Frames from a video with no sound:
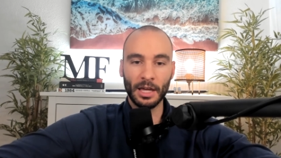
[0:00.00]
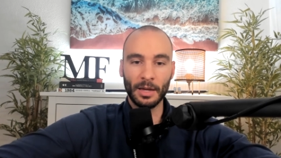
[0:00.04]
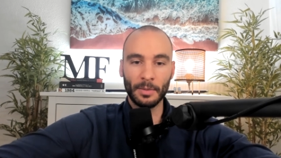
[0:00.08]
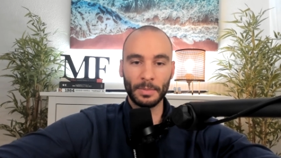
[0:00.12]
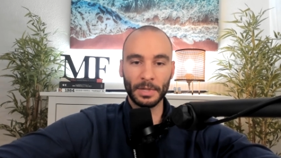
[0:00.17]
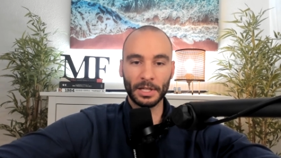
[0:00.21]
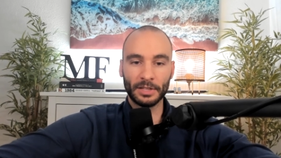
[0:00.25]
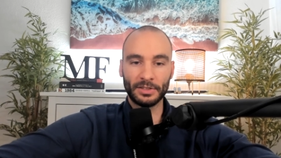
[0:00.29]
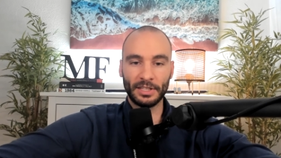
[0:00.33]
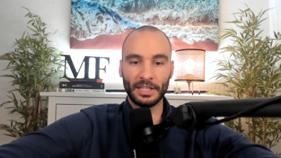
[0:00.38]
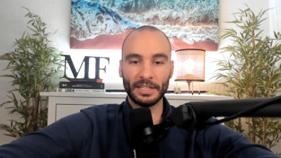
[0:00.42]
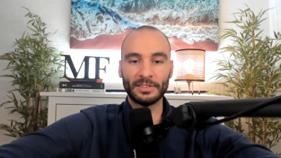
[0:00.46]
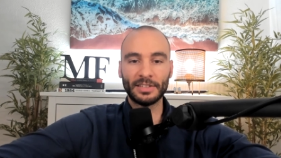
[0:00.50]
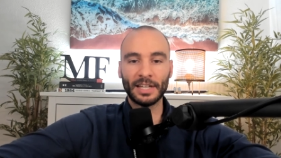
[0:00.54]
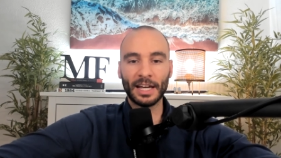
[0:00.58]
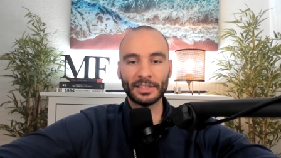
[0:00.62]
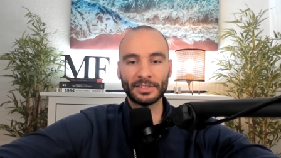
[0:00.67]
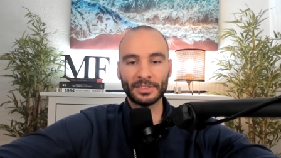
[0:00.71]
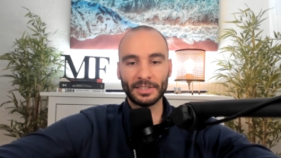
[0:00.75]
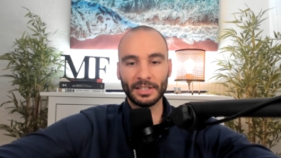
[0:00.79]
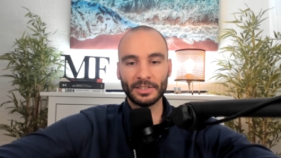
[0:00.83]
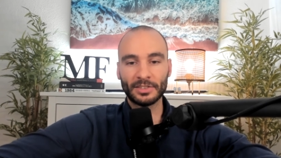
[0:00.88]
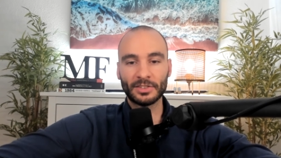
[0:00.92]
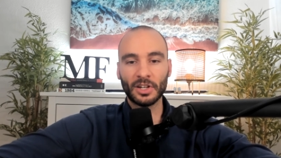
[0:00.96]
because the
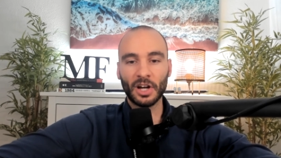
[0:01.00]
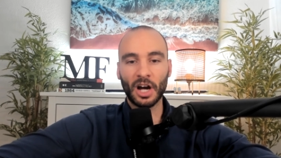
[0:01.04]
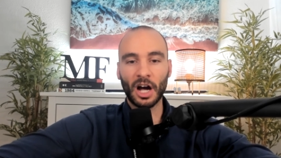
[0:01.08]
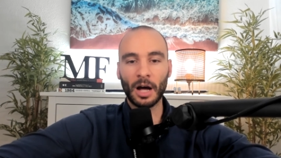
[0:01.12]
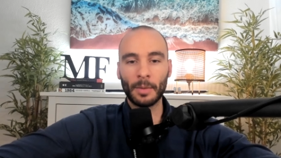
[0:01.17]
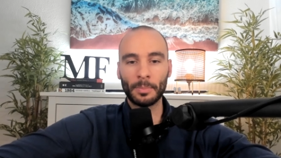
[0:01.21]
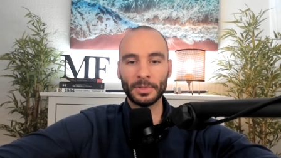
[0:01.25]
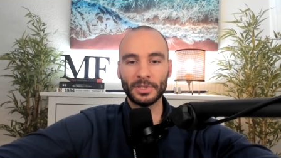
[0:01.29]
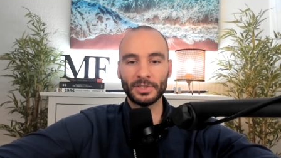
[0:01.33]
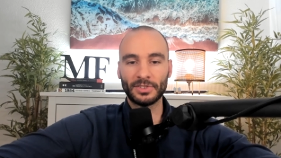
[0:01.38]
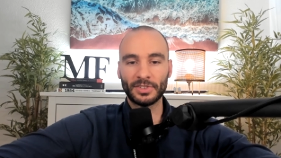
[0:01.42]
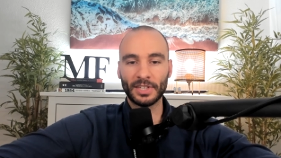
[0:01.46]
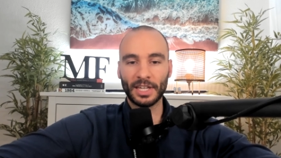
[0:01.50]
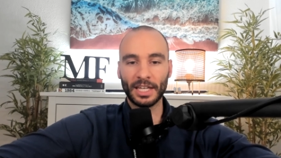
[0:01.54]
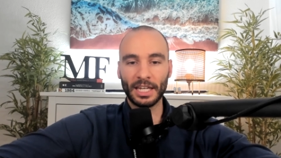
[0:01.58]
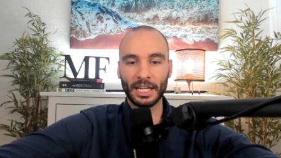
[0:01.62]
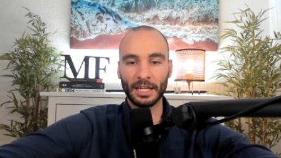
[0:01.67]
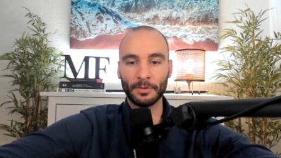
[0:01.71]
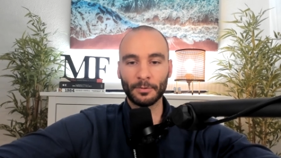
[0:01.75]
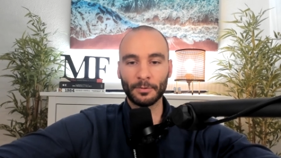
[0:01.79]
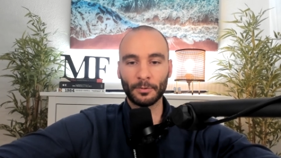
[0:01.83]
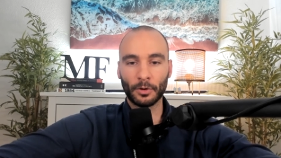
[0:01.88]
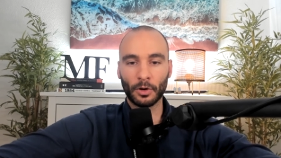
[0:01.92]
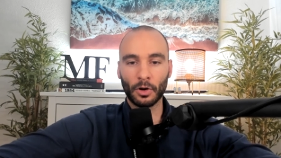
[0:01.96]
intestine is
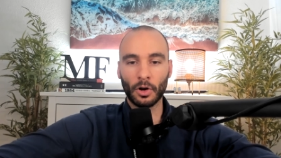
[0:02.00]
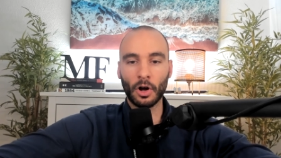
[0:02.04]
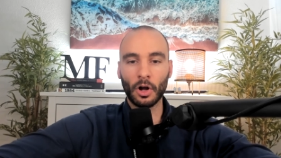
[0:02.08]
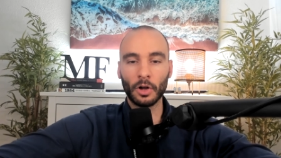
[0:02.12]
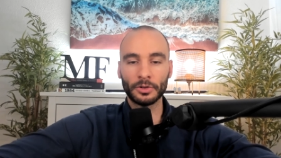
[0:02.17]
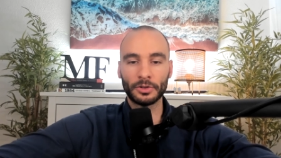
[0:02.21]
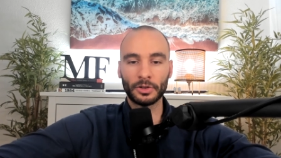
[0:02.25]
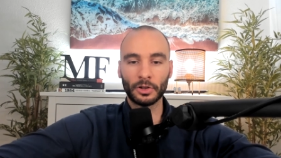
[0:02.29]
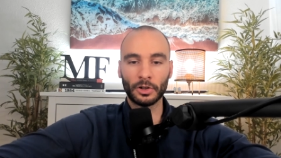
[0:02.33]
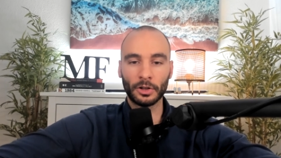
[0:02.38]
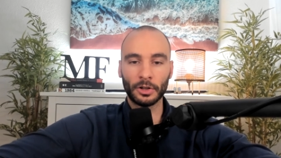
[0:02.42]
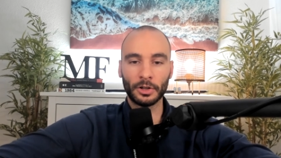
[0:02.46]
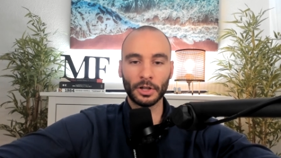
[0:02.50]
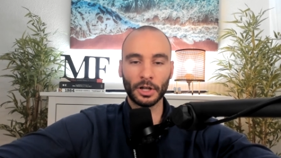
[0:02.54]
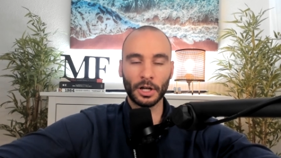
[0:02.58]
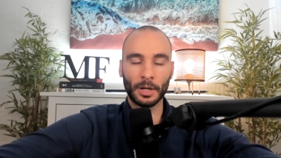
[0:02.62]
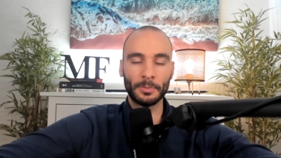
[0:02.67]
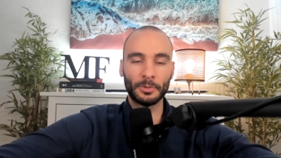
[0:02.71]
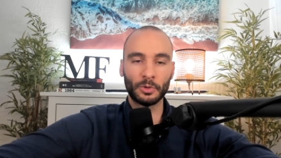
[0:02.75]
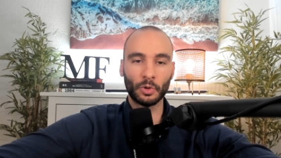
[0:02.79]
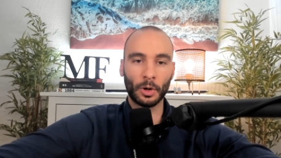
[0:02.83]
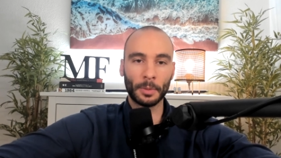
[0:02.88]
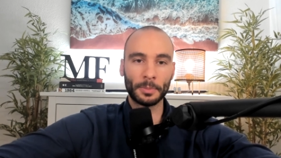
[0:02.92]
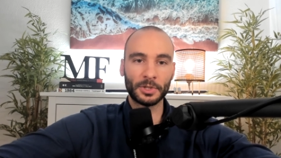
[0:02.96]
compensating for altered
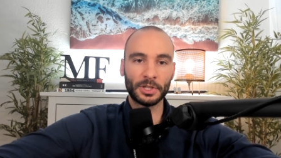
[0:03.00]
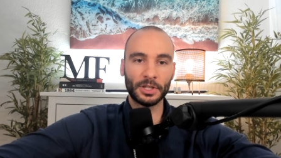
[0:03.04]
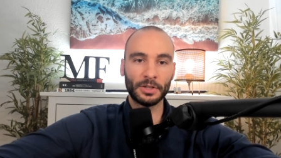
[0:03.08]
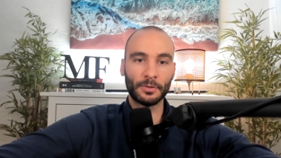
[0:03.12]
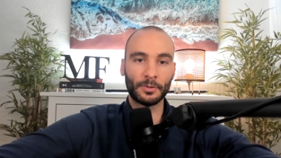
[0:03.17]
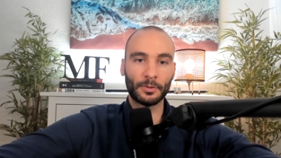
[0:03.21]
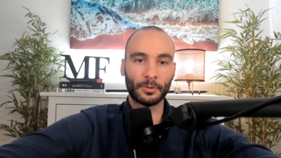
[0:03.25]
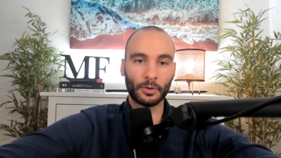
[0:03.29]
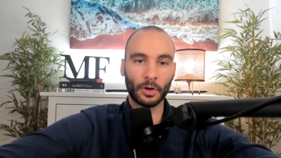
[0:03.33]
absorption